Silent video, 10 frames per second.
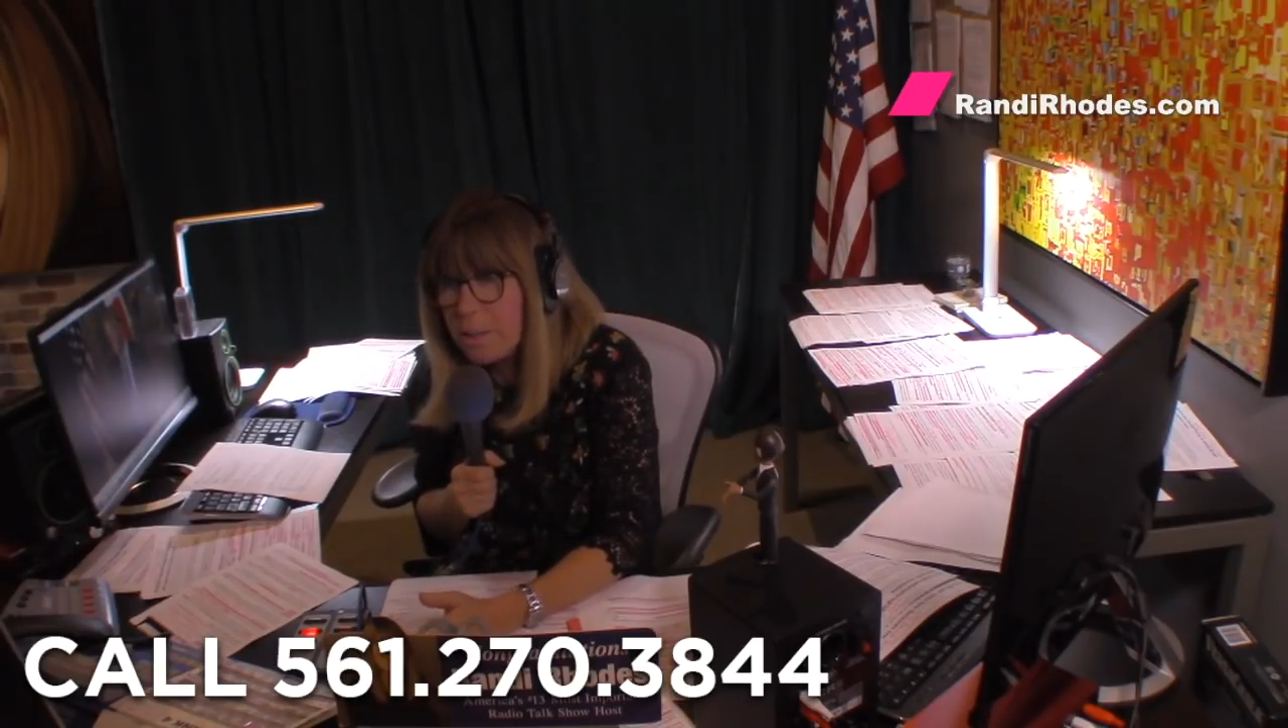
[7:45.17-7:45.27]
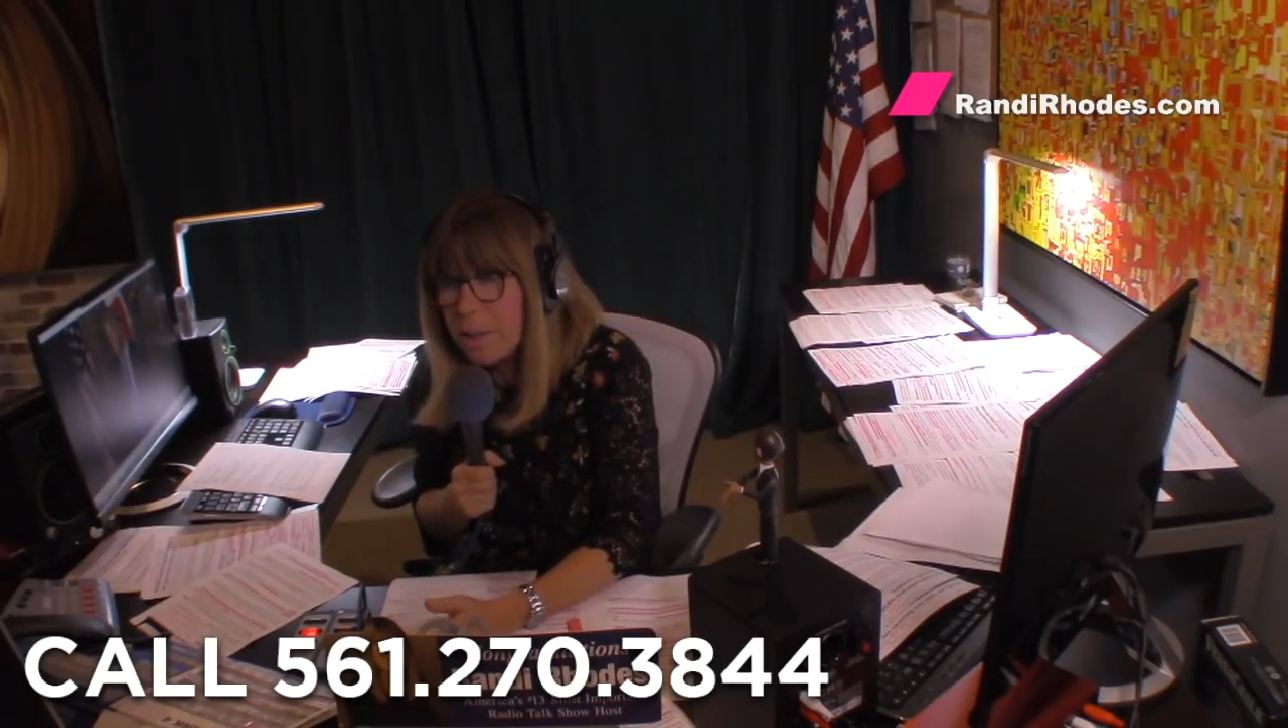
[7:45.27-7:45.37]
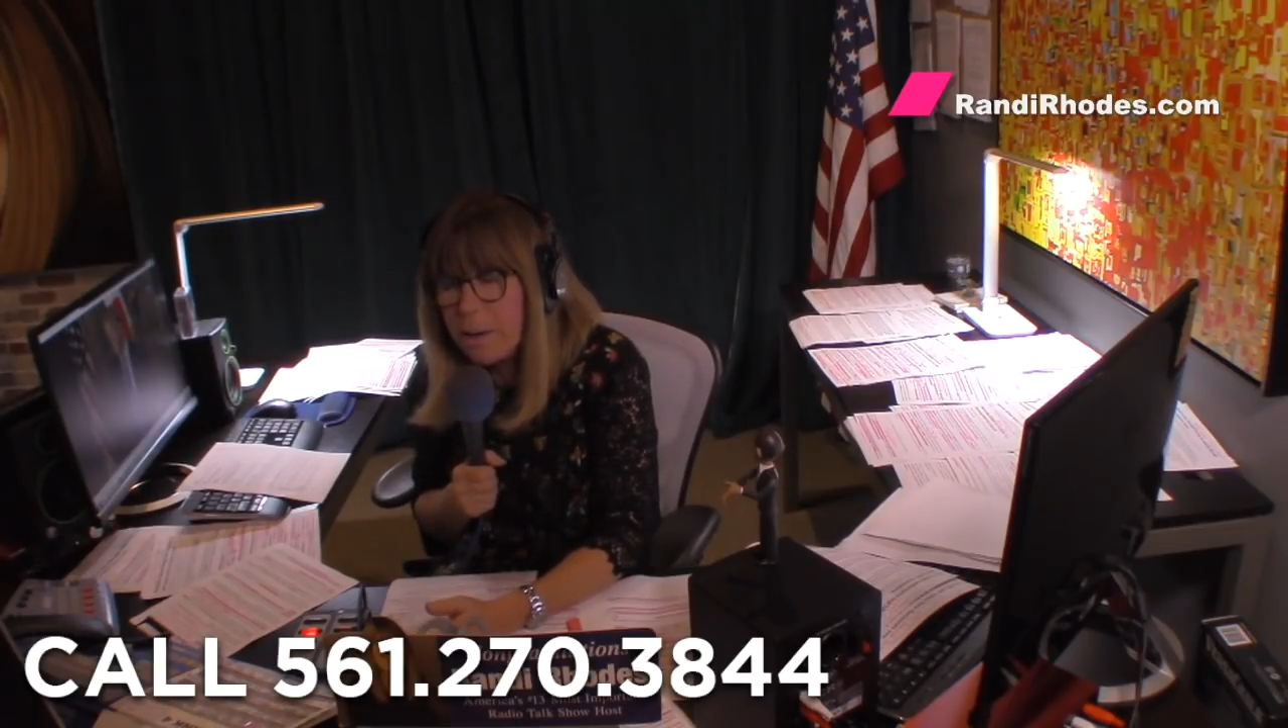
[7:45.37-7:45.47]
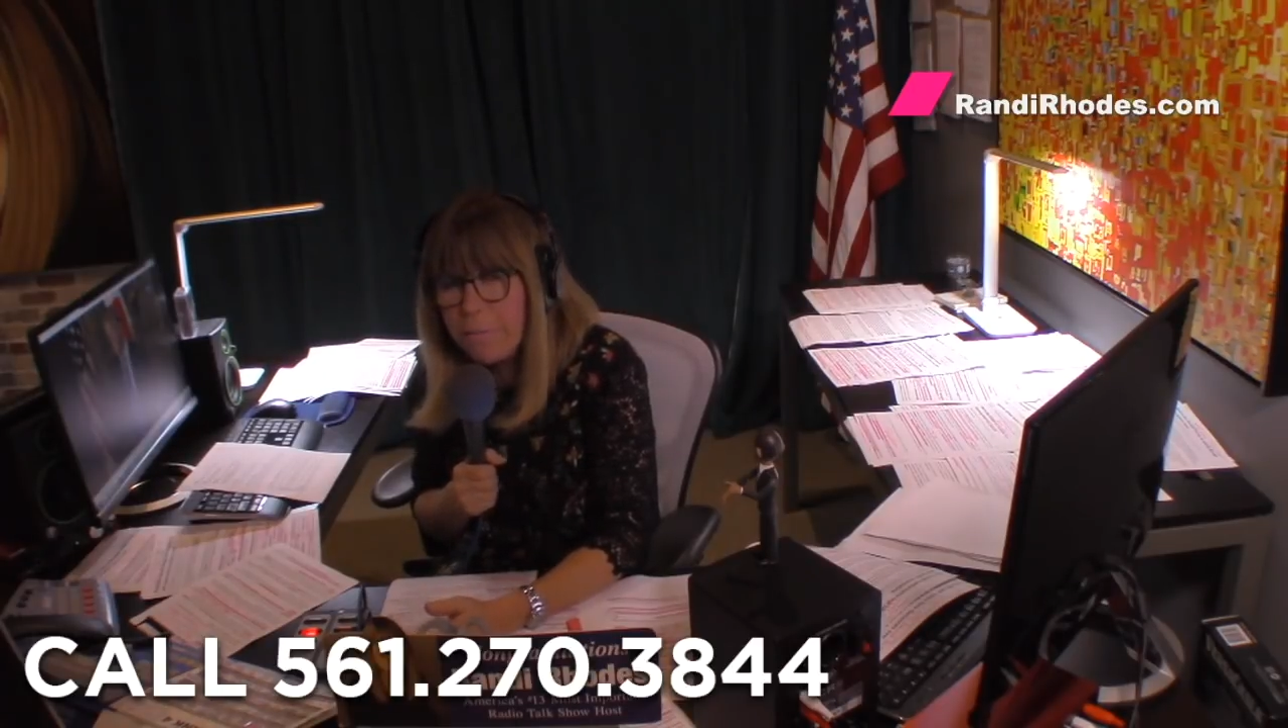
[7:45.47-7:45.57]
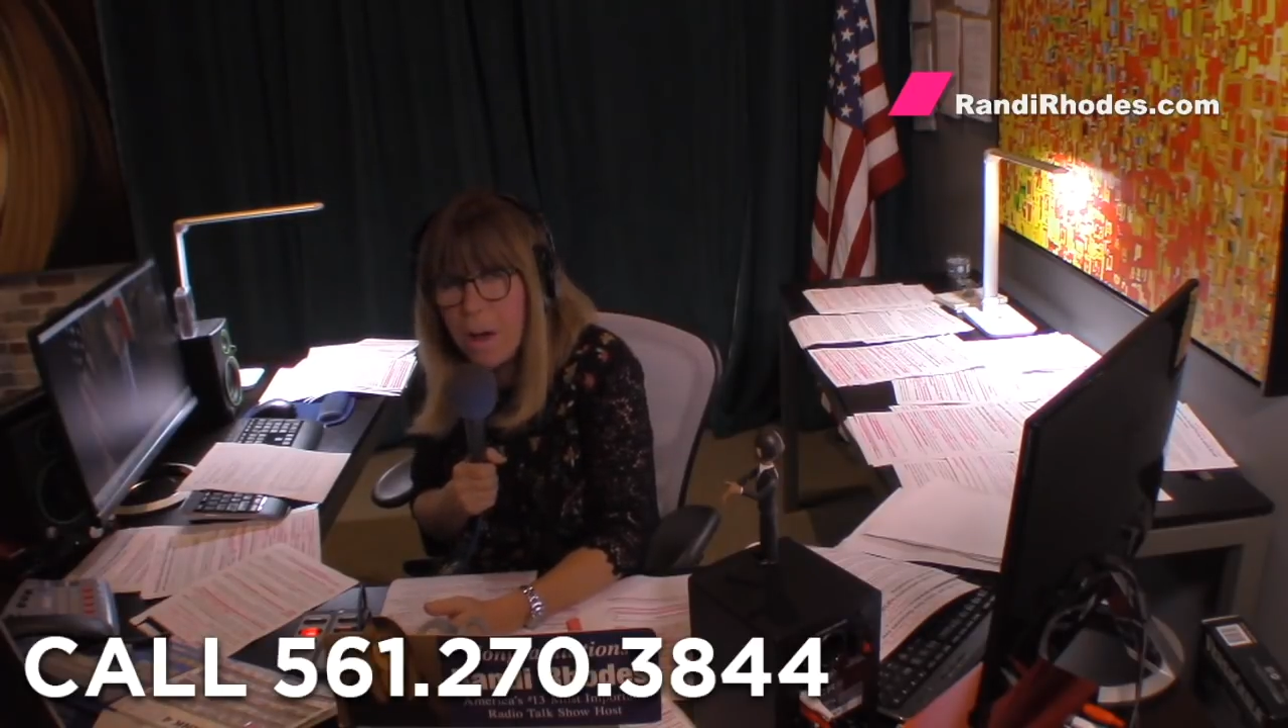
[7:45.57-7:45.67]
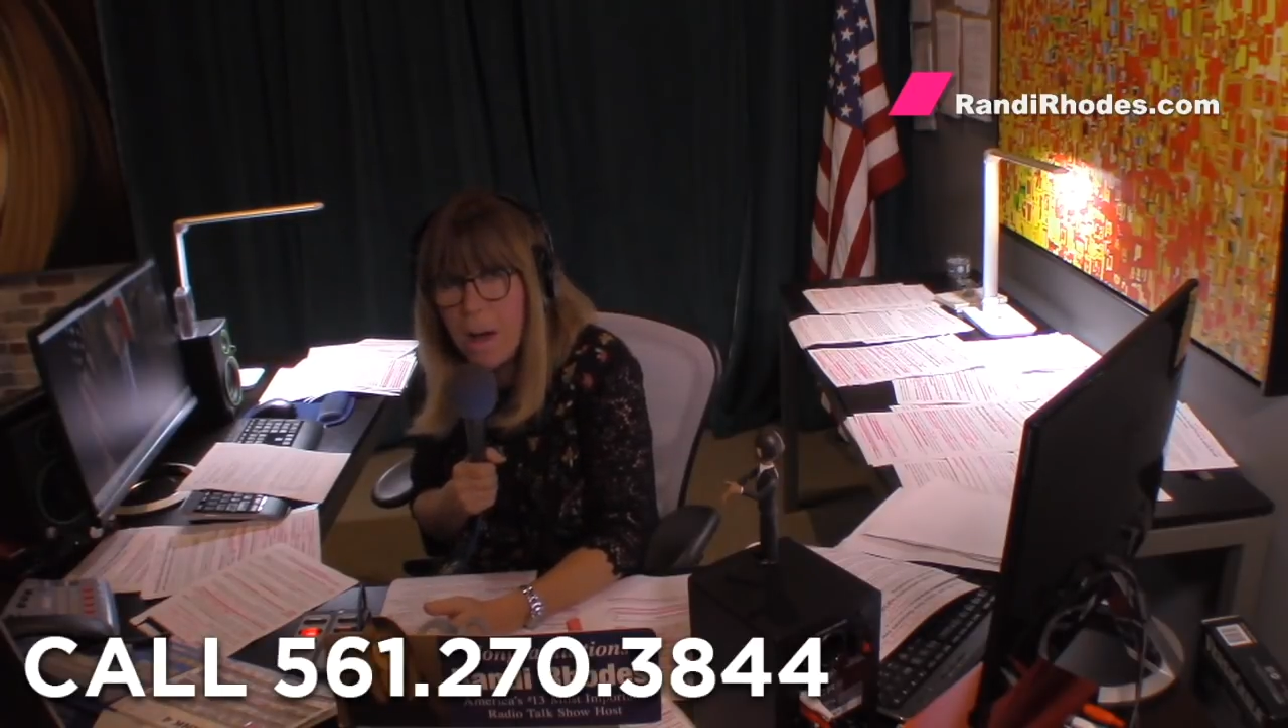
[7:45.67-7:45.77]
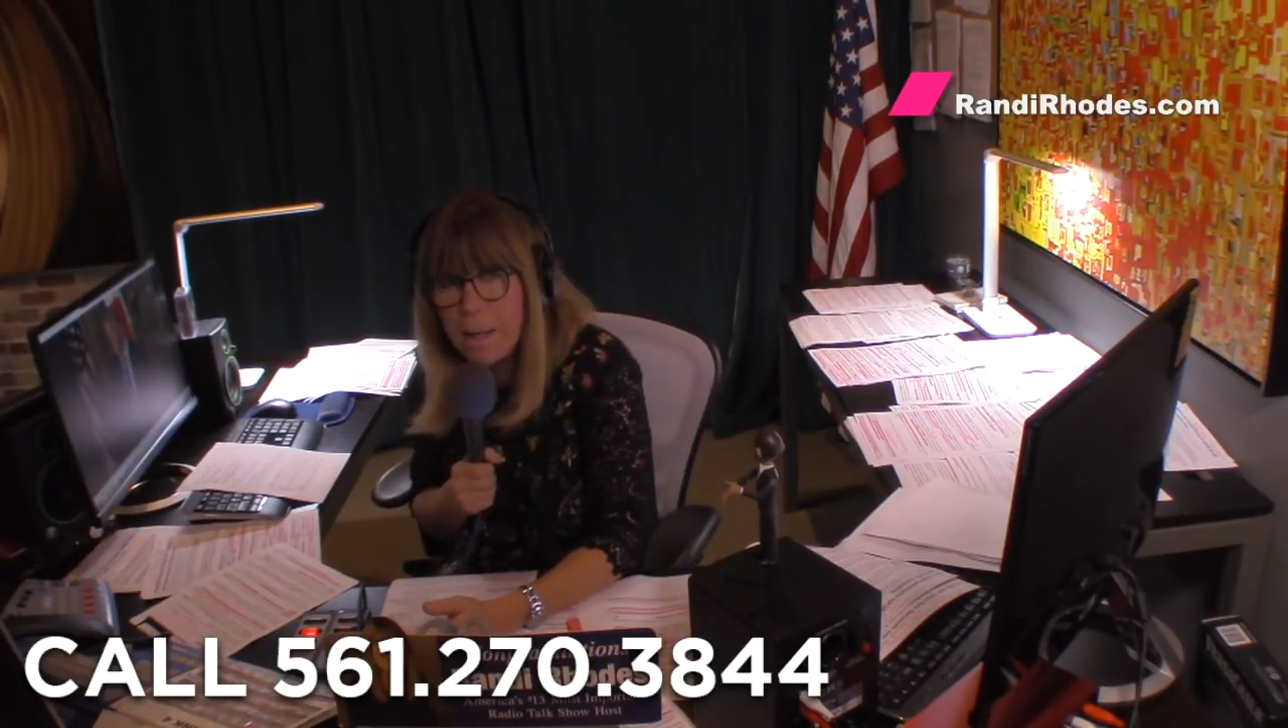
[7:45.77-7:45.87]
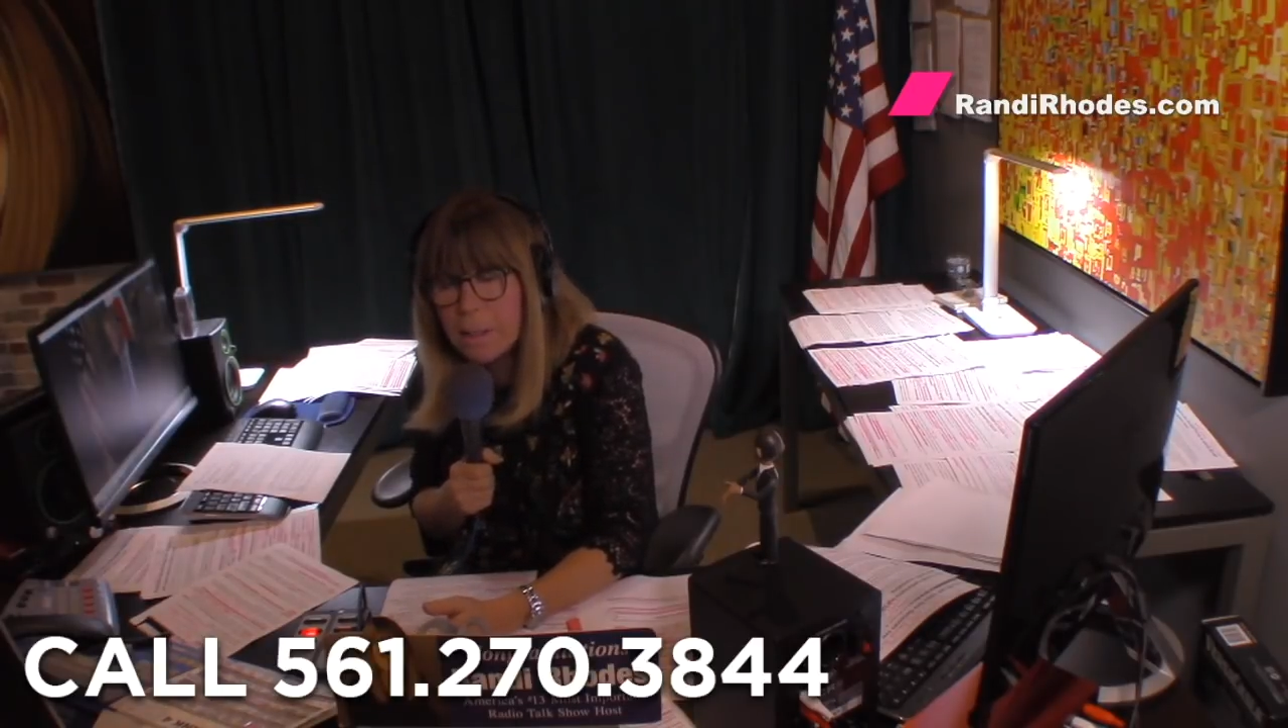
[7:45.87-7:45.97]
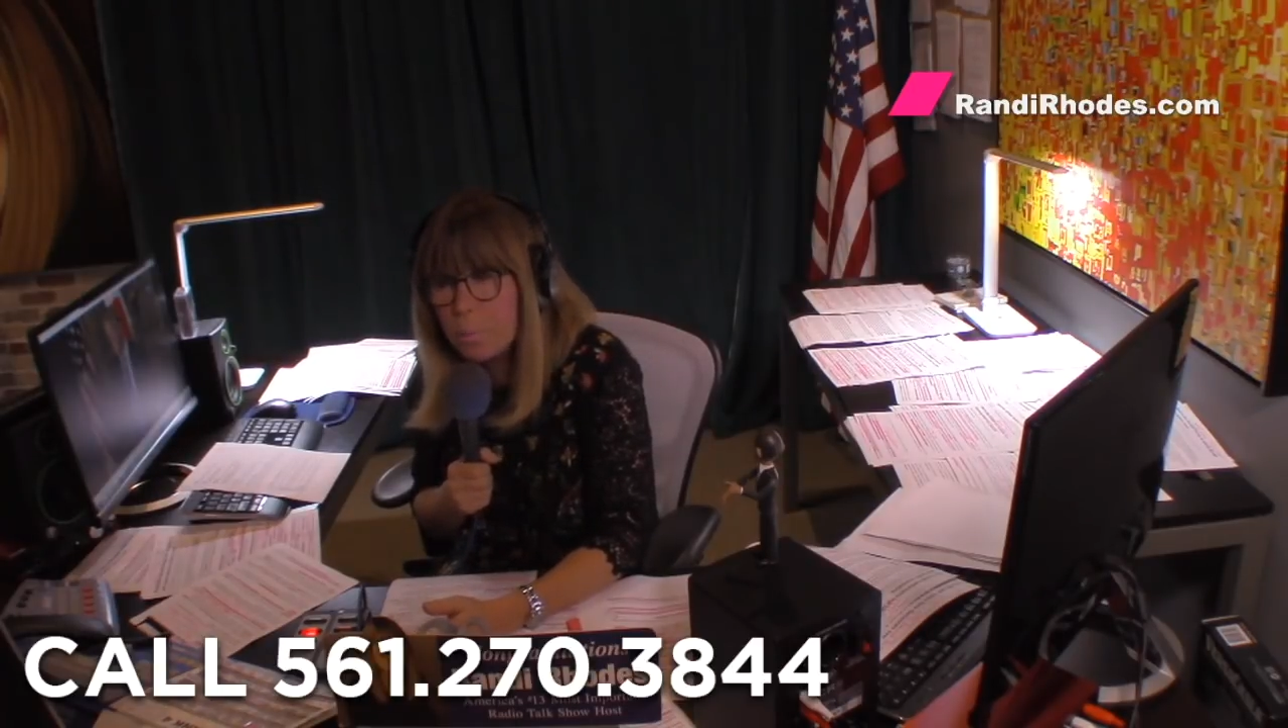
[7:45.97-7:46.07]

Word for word: identified